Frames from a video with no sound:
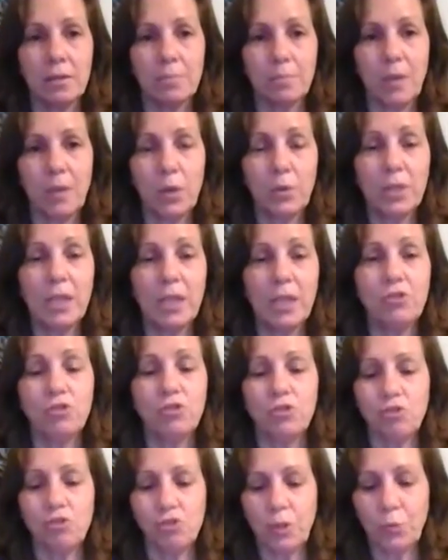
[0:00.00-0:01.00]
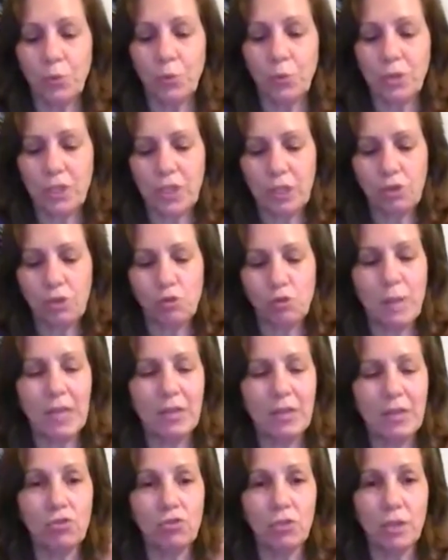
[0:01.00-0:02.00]
My relationship with each
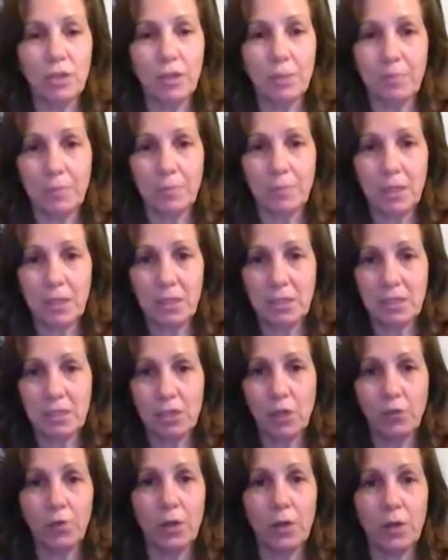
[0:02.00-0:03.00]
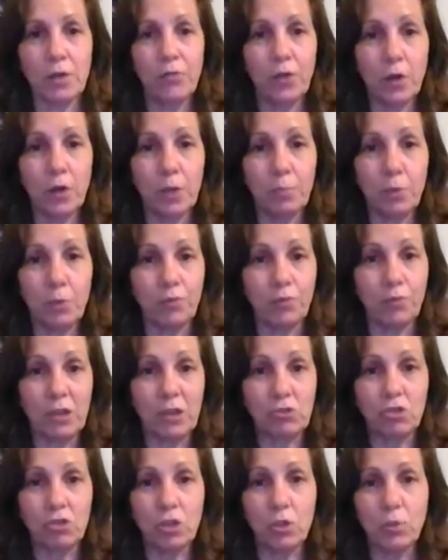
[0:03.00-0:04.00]
pendulum is different, a very
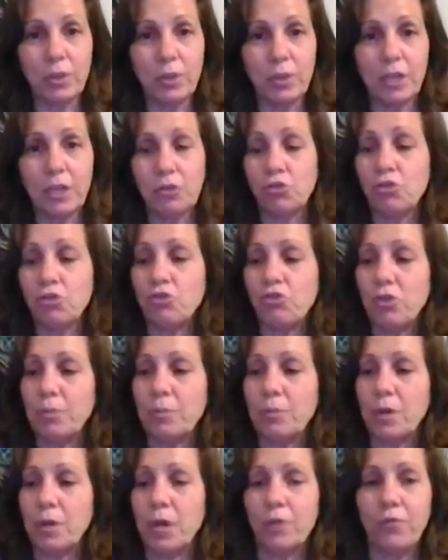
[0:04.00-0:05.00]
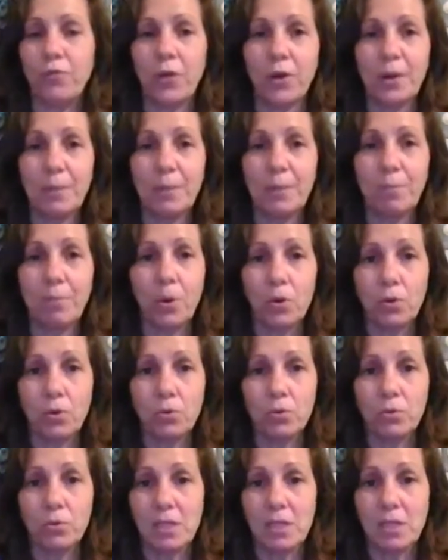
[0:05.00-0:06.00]
professional relationship, a very
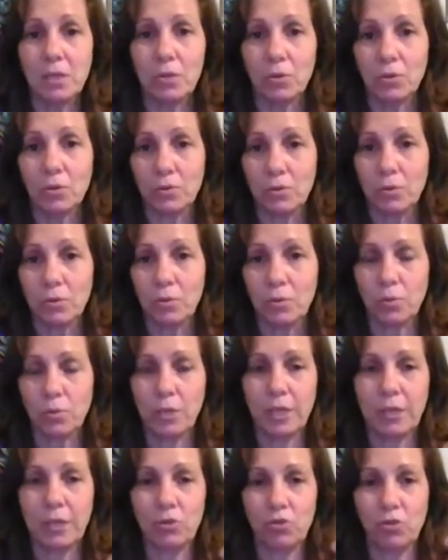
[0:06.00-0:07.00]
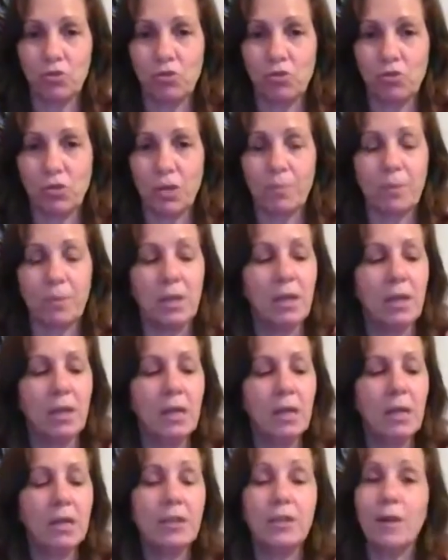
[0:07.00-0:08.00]
personal relationship.
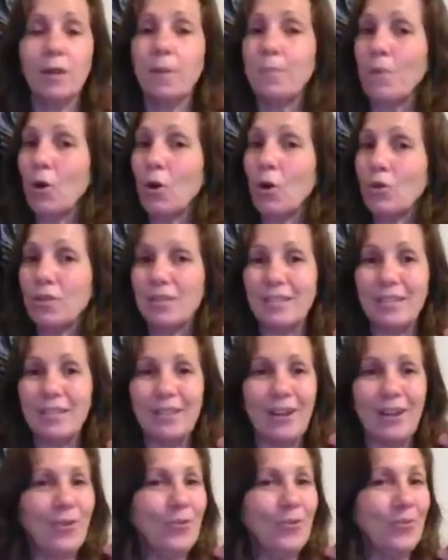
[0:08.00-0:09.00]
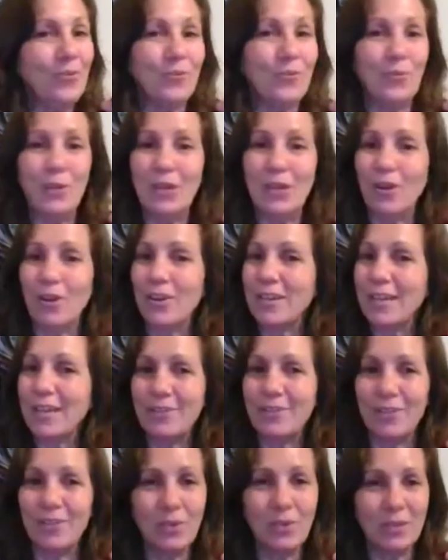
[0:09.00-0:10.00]
They're both, you know, we all get
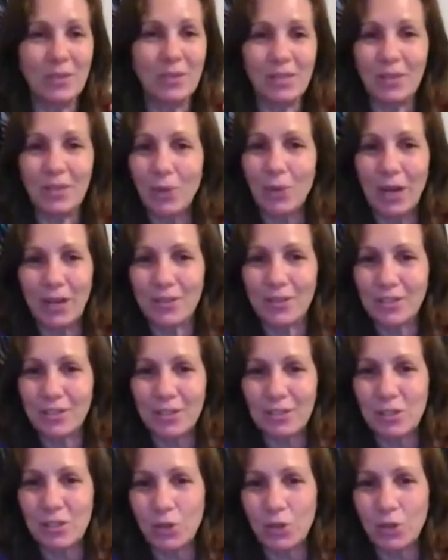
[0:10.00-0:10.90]
along really well. There's